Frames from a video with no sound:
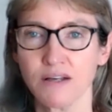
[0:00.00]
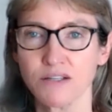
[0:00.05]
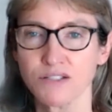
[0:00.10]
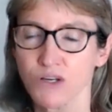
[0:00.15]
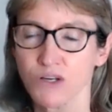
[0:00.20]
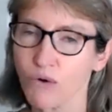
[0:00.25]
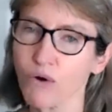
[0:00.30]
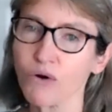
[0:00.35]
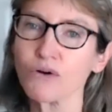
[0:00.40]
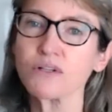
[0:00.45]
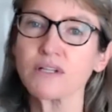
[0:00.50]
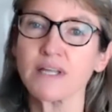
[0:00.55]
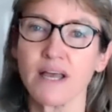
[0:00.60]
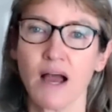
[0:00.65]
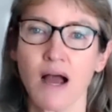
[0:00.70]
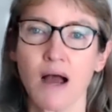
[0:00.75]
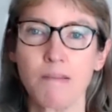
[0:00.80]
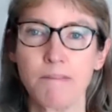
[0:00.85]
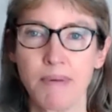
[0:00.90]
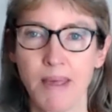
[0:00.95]
so early
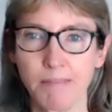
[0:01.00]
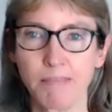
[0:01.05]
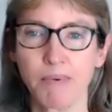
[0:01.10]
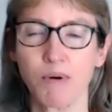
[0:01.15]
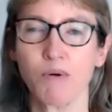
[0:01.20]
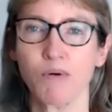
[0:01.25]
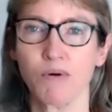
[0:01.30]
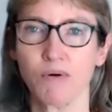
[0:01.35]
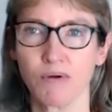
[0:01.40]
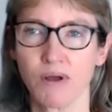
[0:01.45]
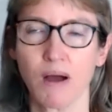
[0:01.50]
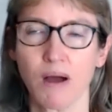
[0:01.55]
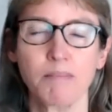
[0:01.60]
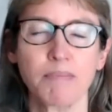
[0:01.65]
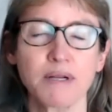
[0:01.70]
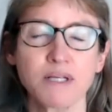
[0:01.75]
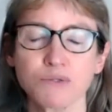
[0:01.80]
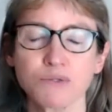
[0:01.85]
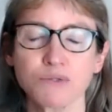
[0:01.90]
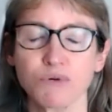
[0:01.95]
on,
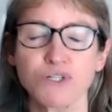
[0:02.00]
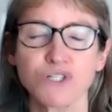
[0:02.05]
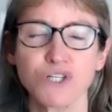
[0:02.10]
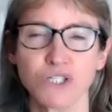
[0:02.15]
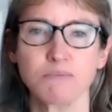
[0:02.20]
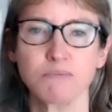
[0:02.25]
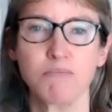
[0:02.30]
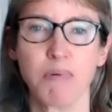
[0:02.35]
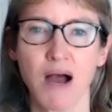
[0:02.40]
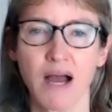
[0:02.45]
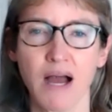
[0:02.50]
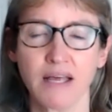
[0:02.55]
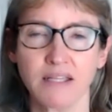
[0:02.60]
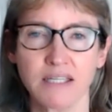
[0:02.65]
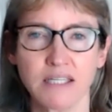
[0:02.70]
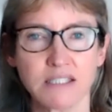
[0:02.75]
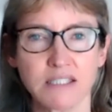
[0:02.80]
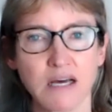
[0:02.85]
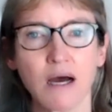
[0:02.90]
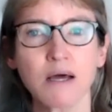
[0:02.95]
companies were just buying
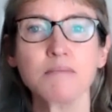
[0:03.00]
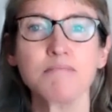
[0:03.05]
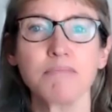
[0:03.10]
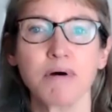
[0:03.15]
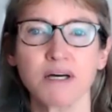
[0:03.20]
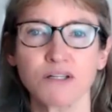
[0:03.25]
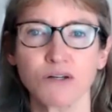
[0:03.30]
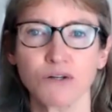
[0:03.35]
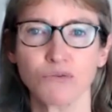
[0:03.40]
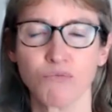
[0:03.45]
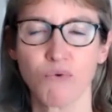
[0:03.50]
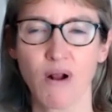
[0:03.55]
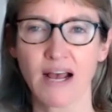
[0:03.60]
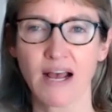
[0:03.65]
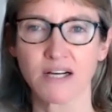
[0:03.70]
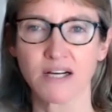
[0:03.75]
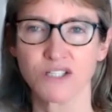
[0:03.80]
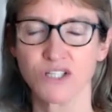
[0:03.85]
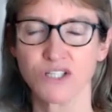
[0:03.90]
these unbundled RECs,